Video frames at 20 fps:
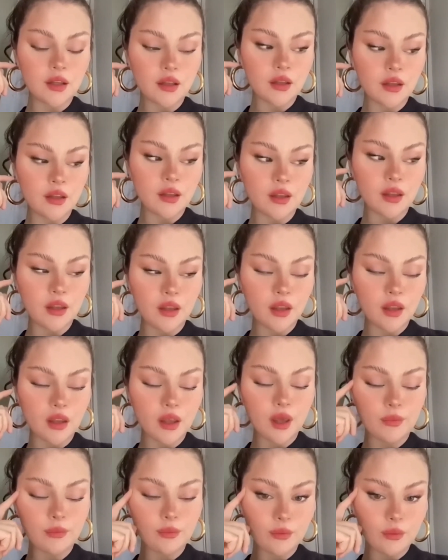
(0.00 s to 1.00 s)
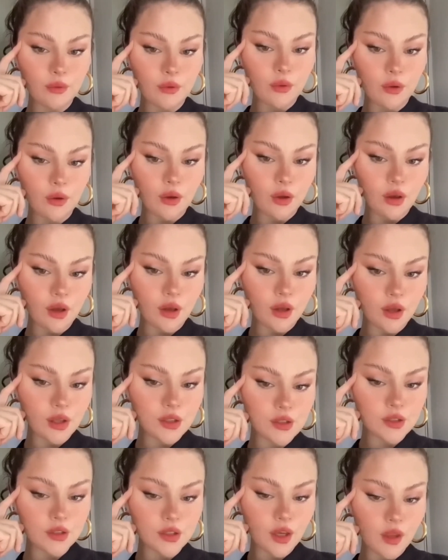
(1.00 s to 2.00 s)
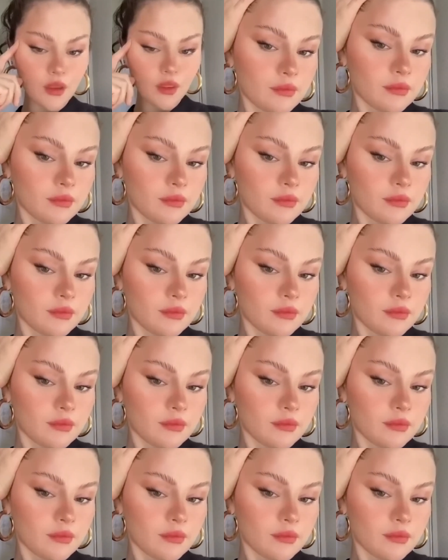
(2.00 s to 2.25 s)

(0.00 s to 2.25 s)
of fans around the world. They're also